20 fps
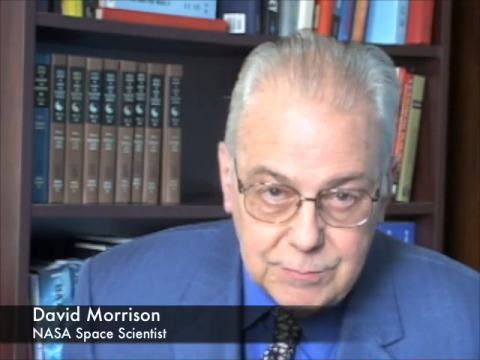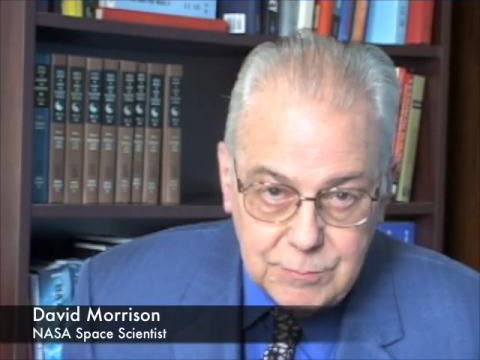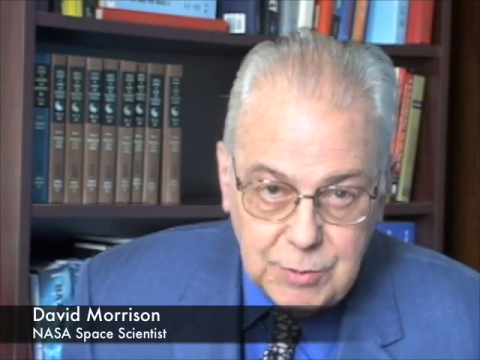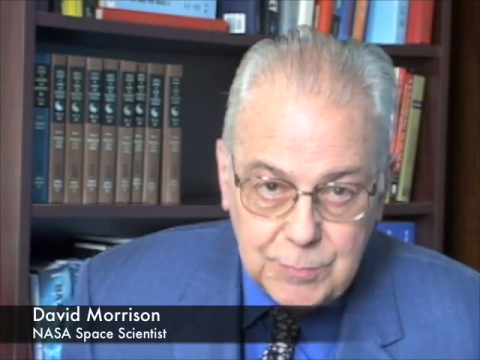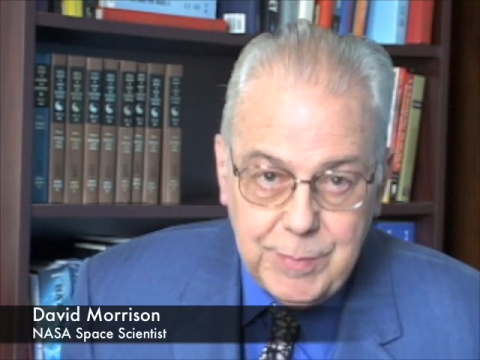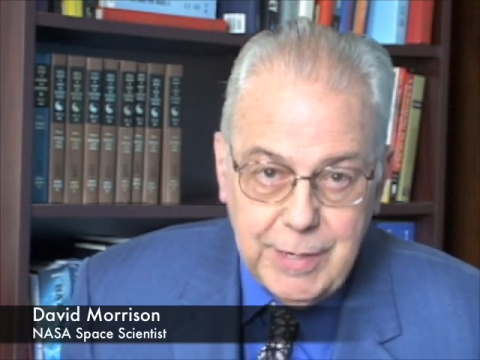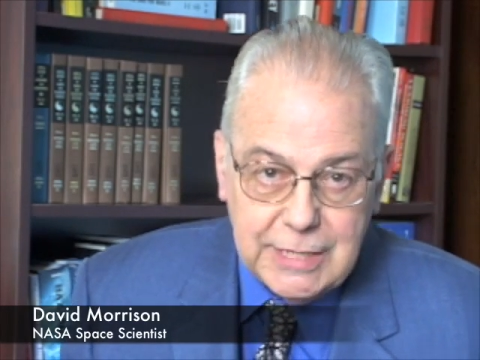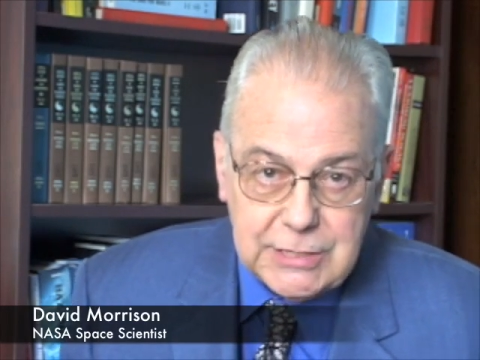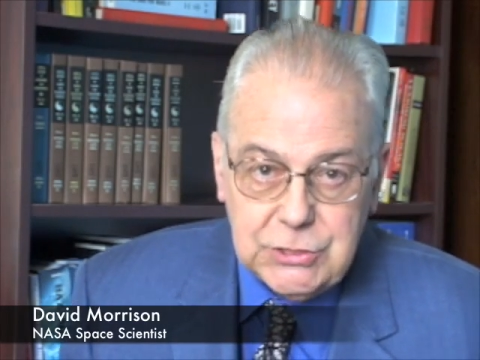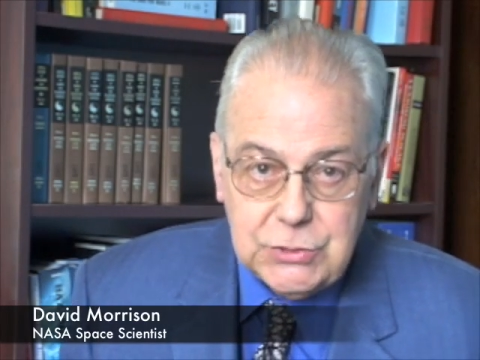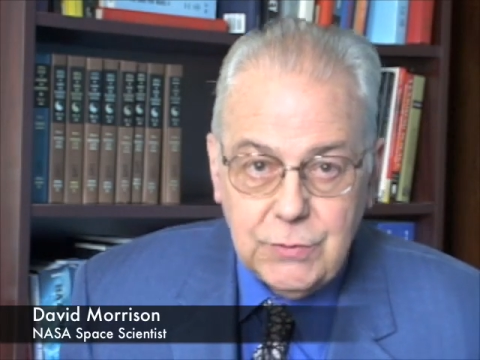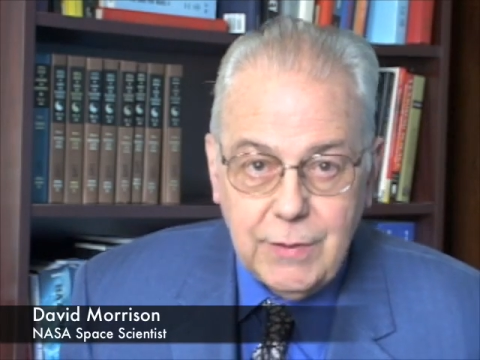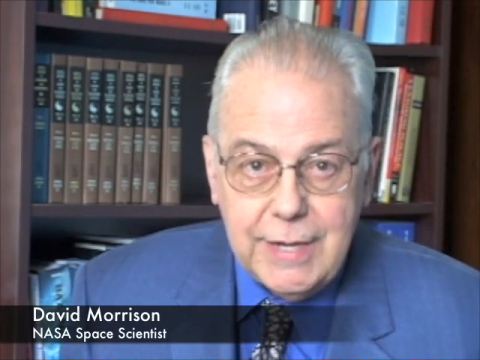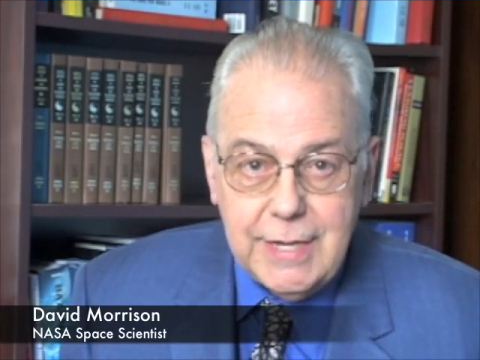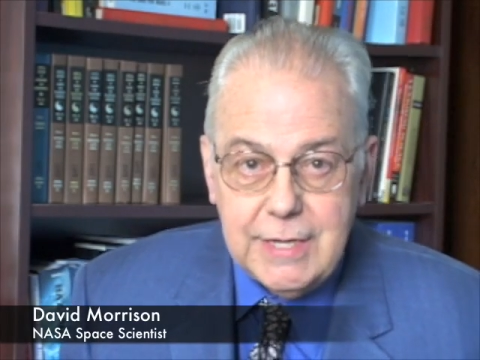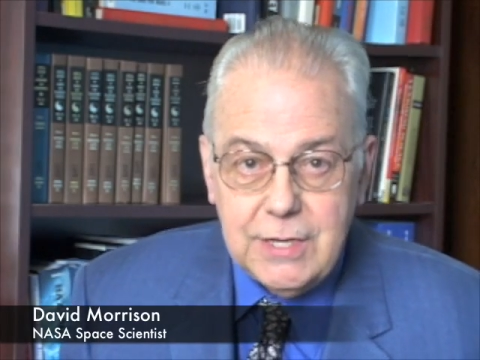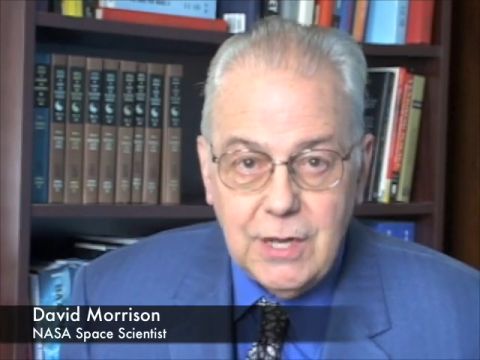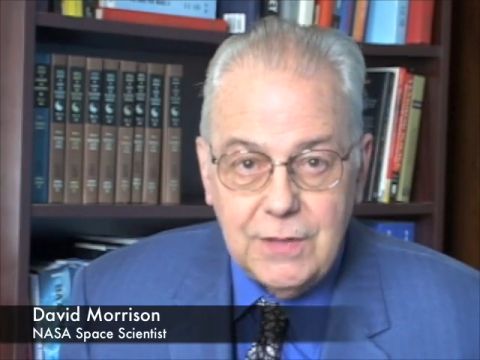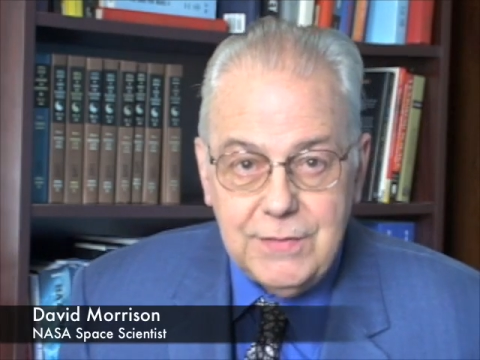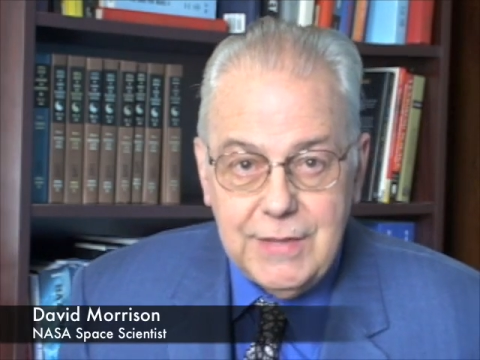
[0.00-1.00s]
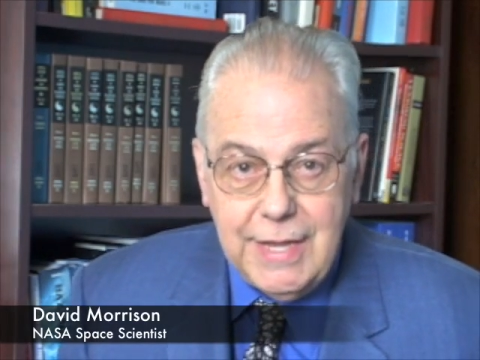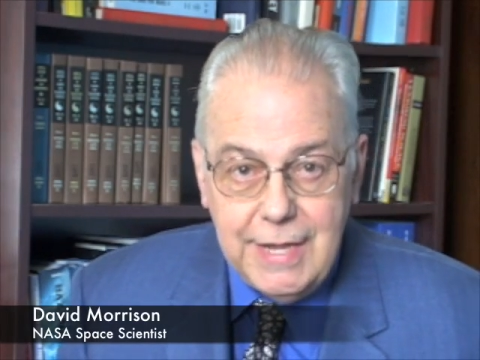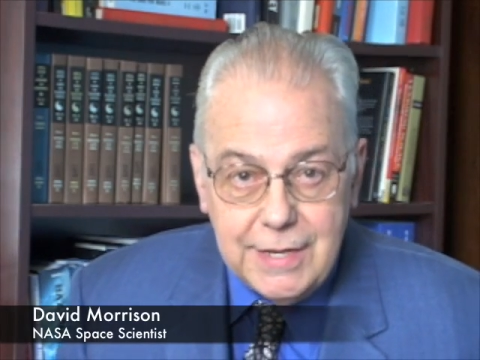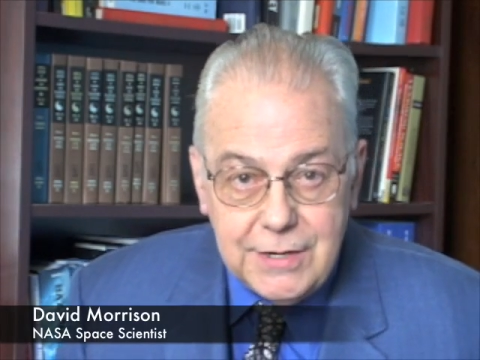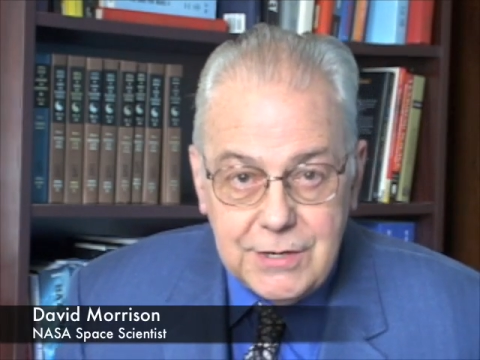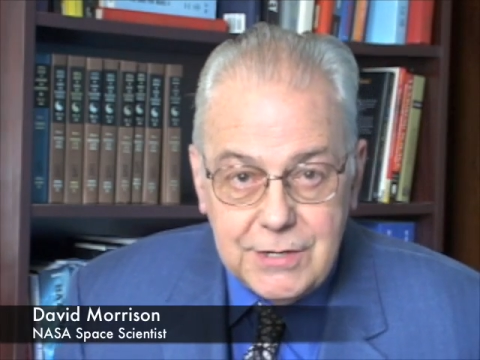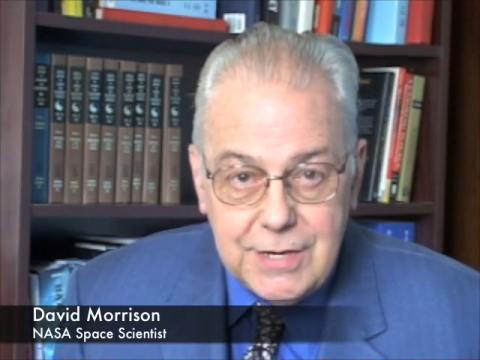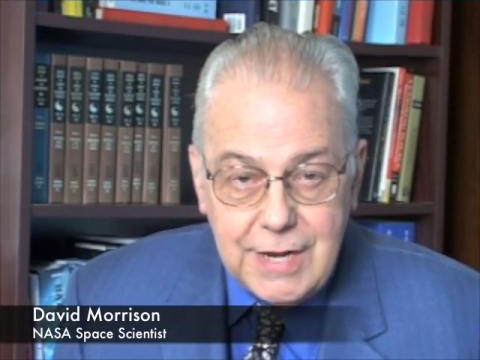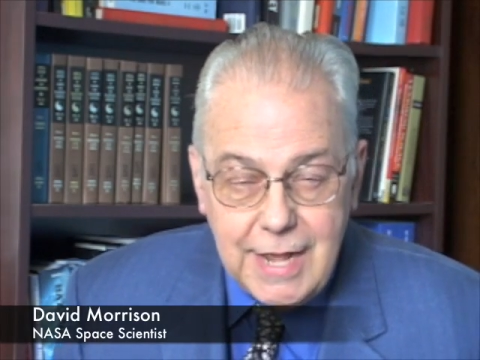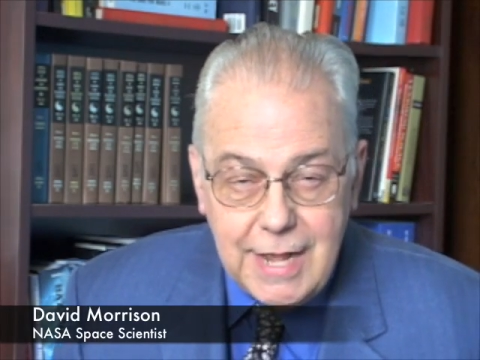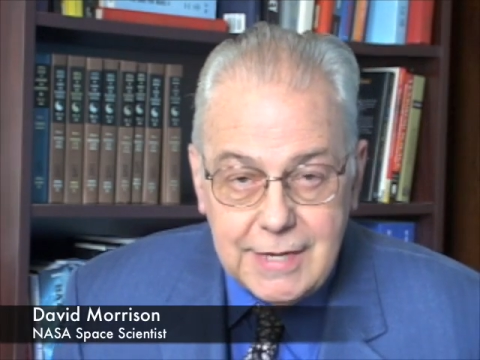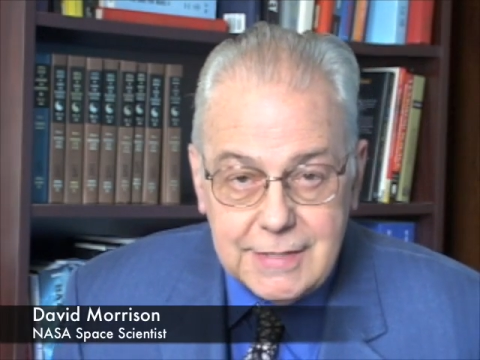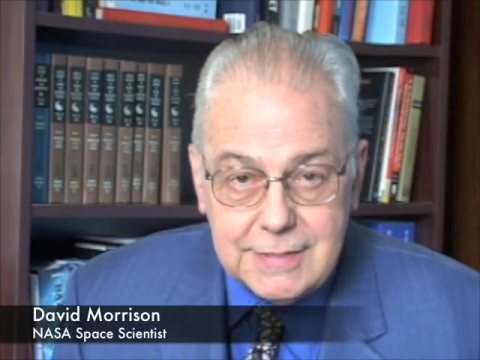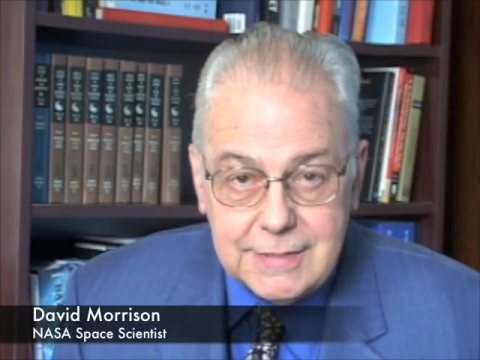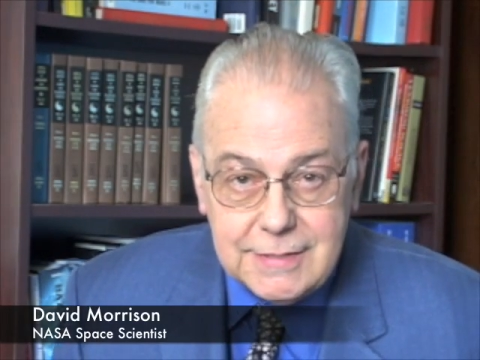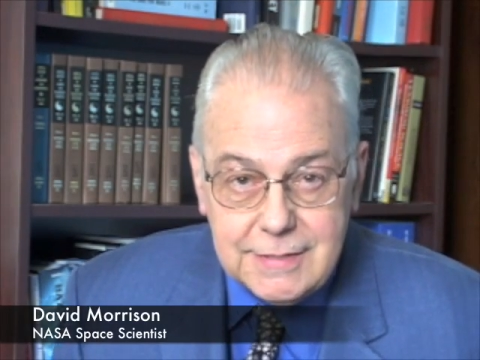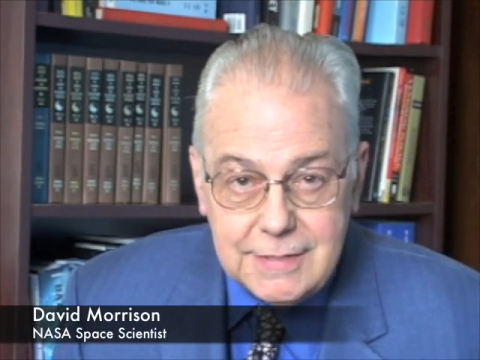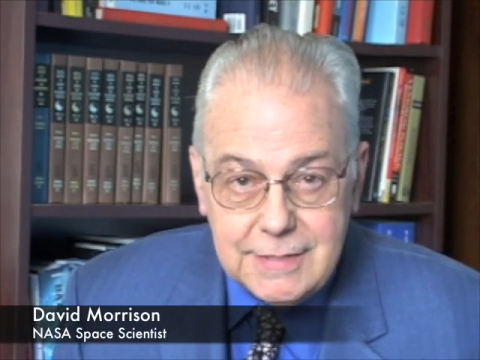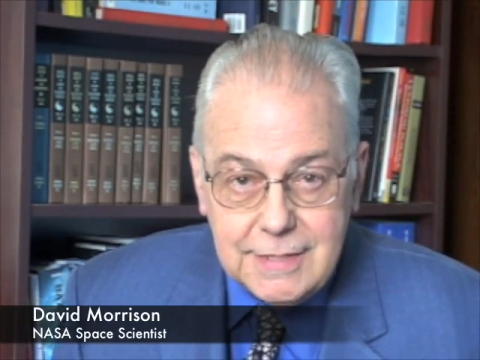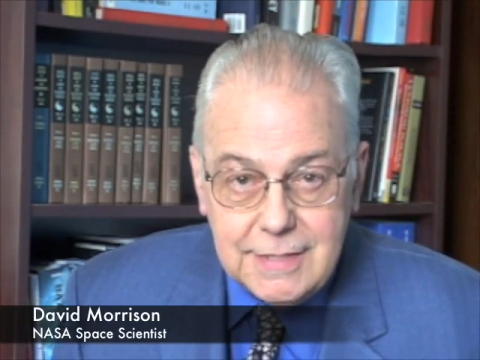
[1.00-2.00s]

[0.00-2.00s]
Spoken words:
perpetuated on the internet